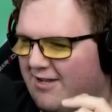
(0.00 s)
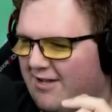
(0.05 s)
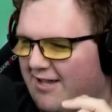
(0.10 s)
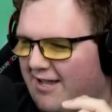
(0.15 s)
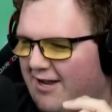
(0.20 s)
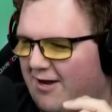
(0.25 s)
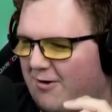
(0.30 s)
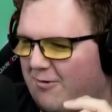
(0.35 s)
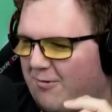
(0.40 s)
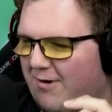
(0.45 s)

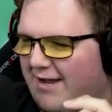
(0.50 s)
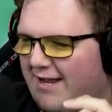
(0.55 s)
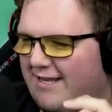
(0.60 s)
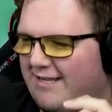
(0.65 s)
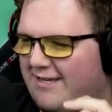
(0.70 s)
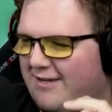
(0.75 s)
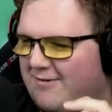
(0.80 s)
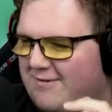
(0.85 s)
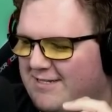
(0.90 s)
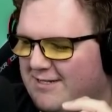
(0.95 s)
Here,
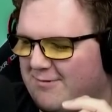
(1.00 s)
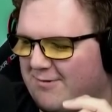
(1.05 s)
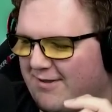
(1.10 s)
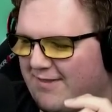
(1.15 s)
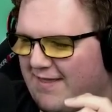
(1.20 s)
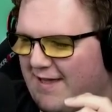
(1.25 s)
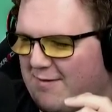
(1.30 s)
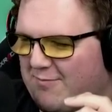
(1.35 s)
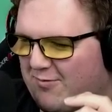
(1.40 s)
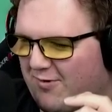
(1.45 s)
Wade, you deal with
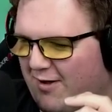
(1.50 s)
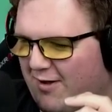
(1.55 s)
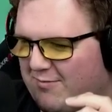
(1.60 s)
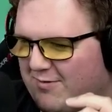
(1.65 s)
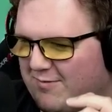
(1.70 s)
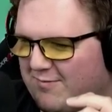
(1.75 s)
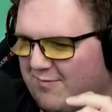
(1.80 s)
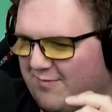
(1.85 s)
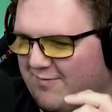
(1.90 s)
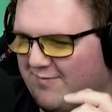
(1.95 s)
that
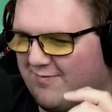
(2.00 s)
problem.